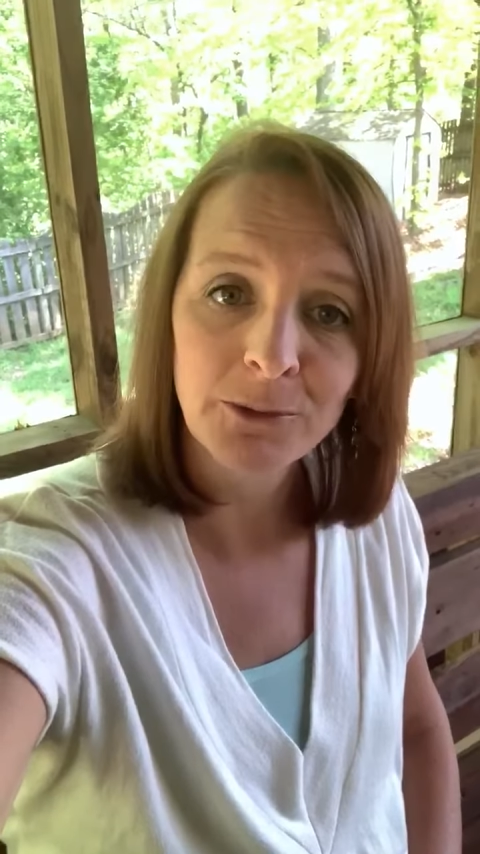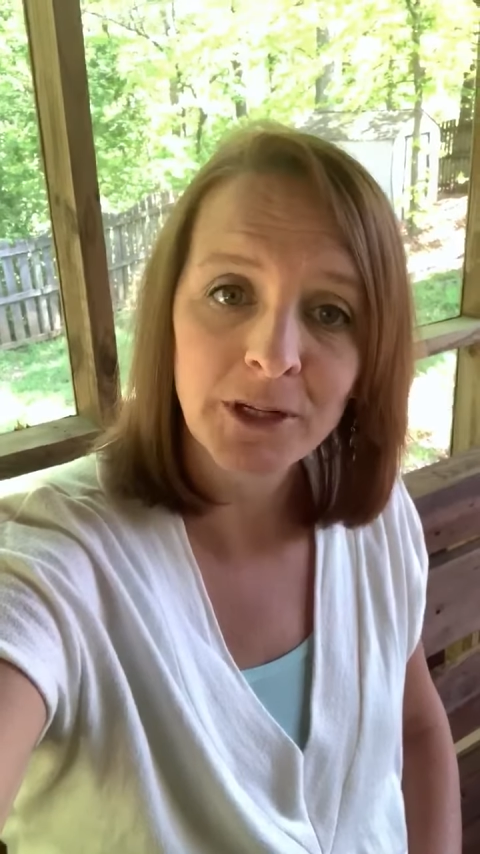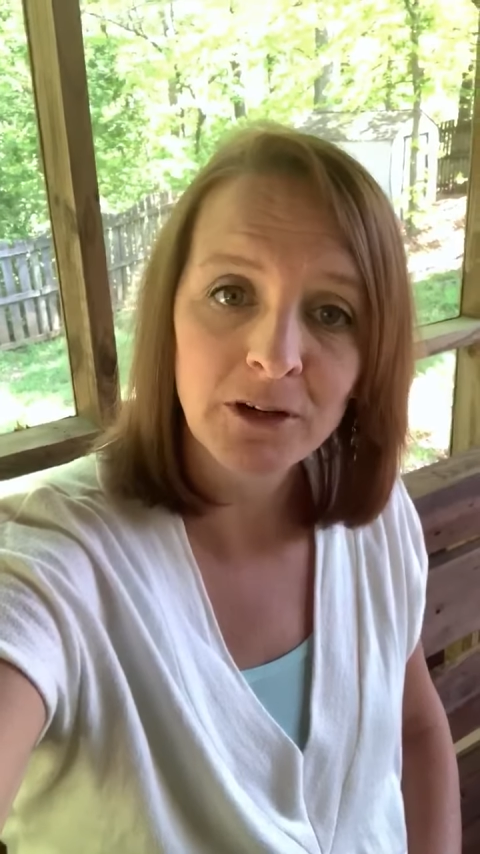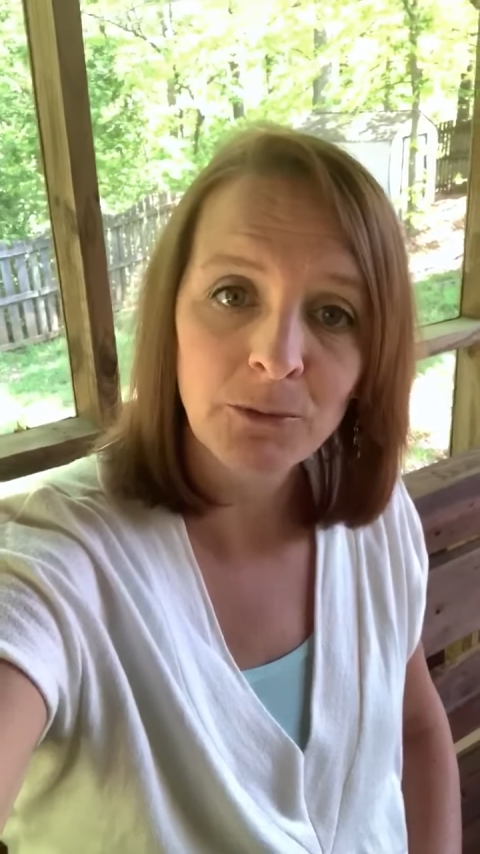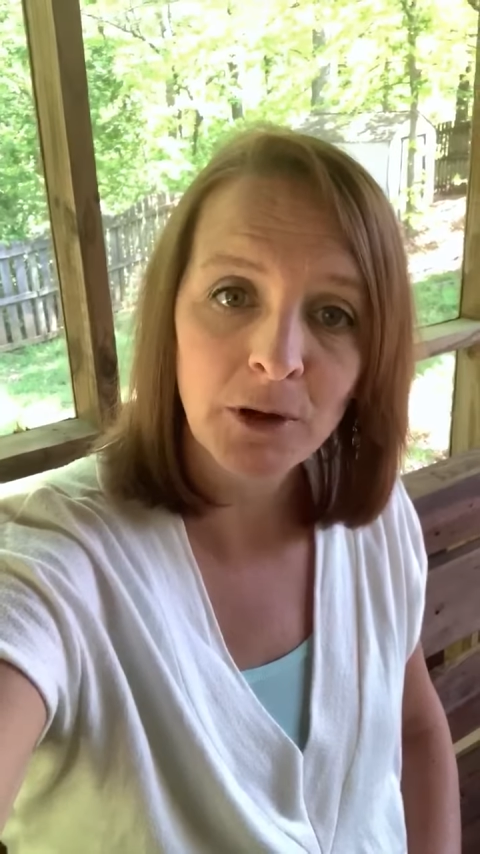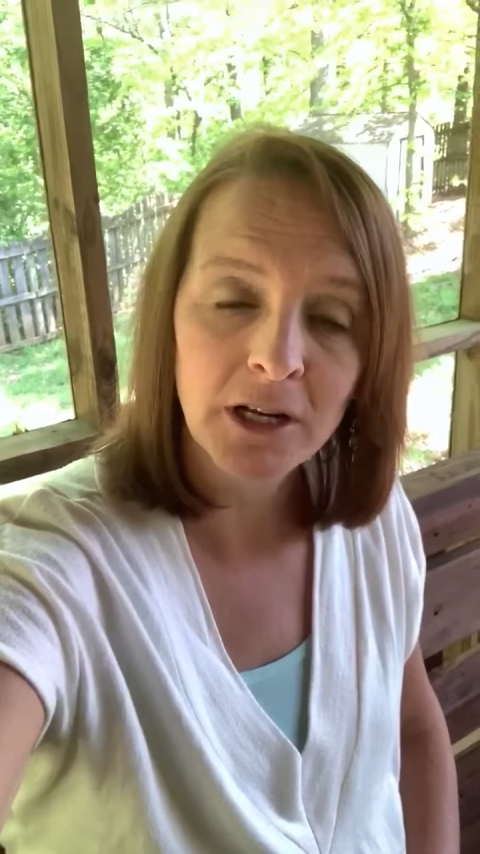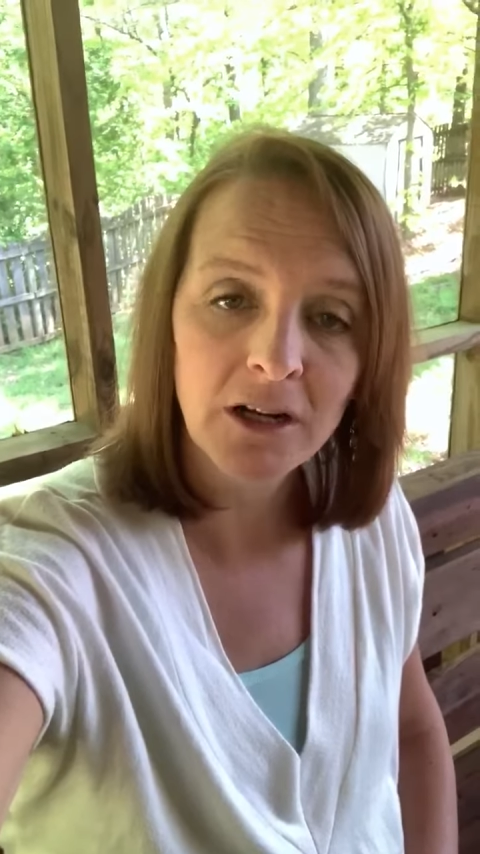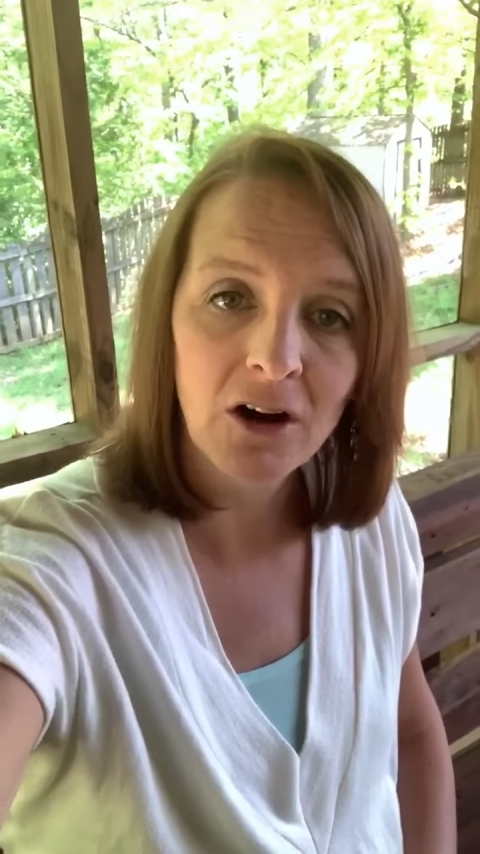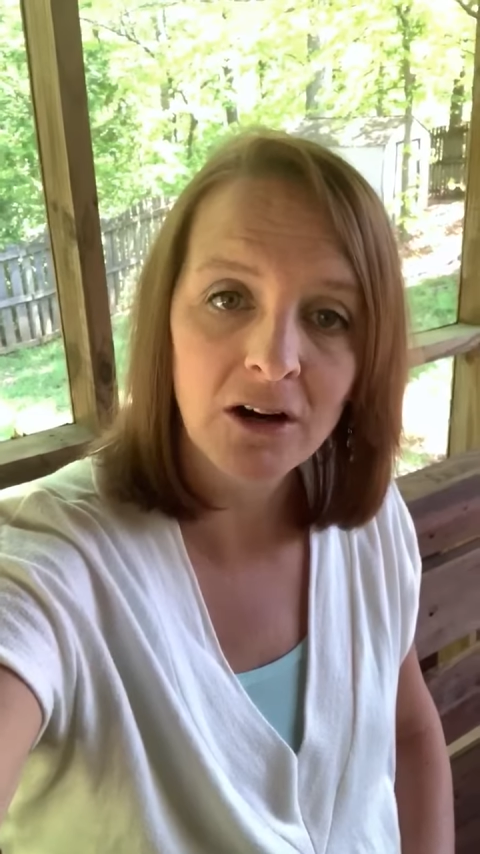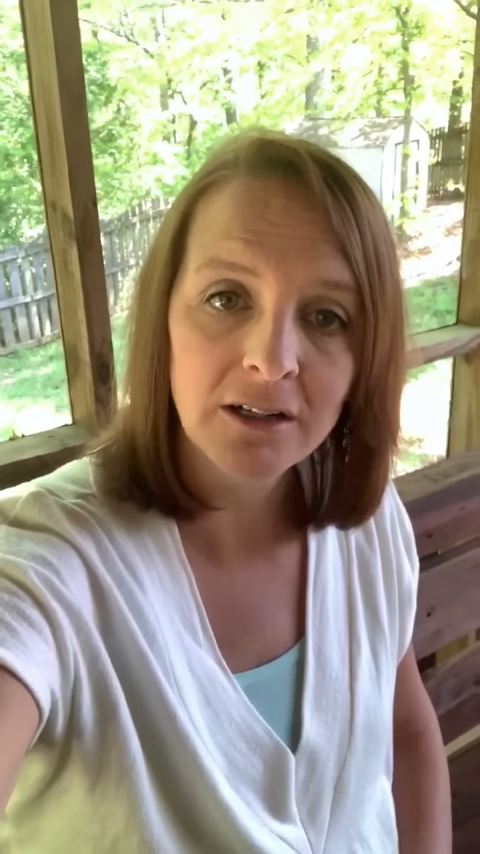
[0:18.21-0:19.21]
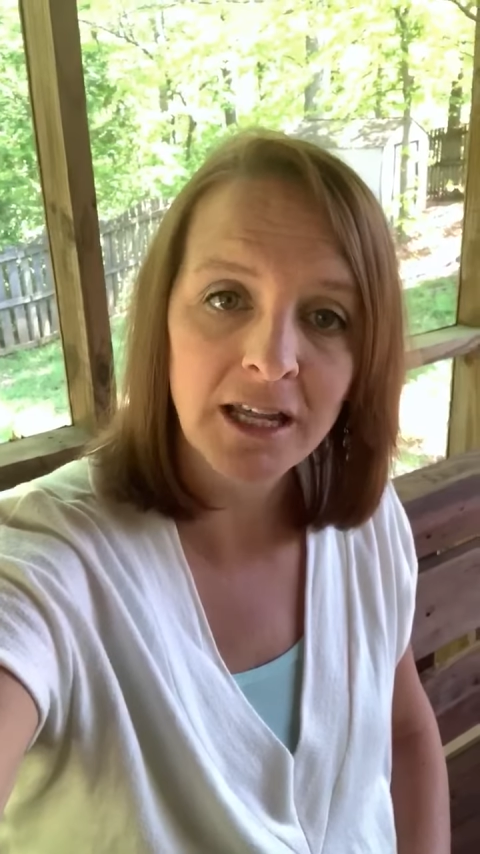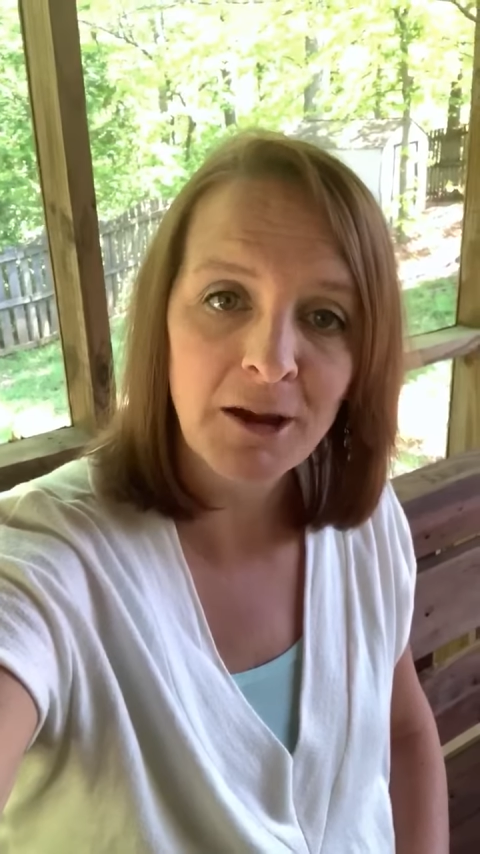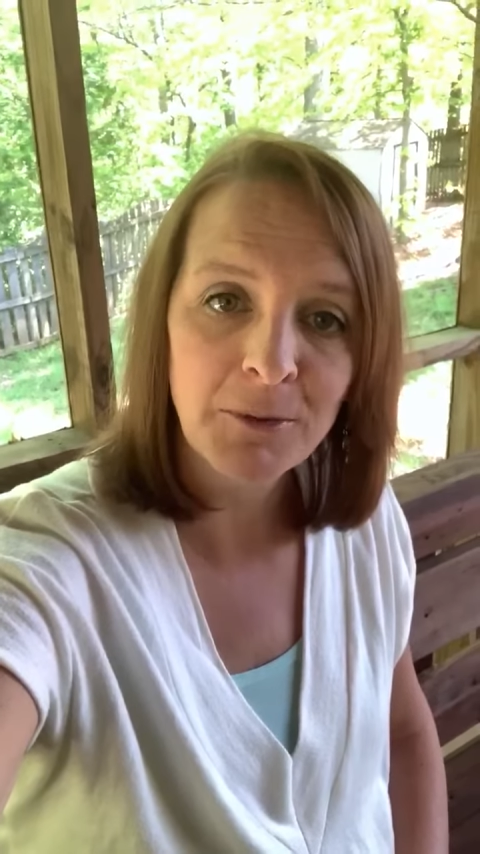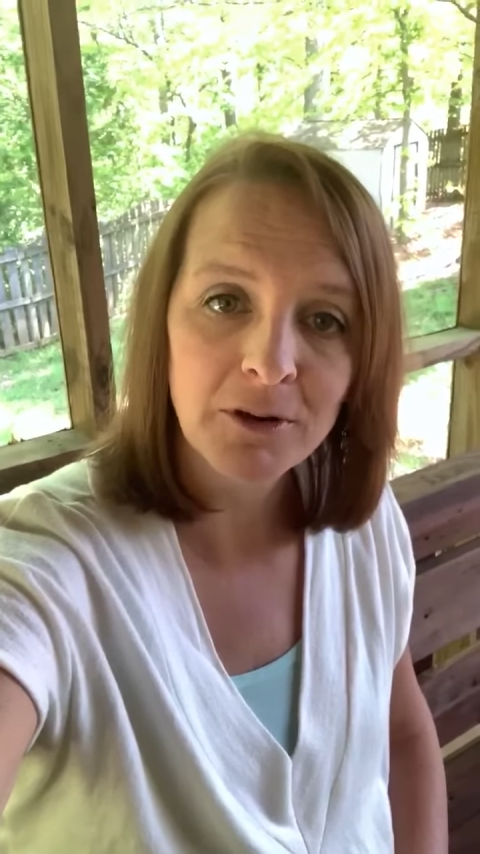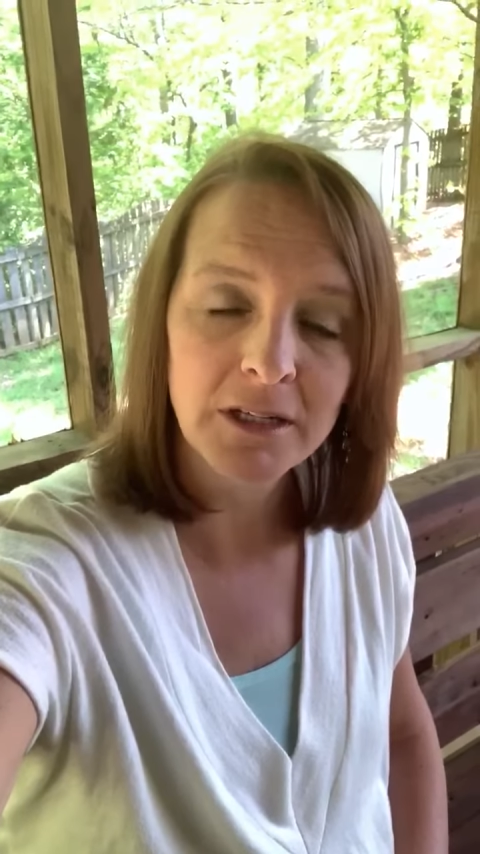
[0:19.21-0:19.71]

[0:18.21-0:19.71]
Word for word: We are working hard, Camber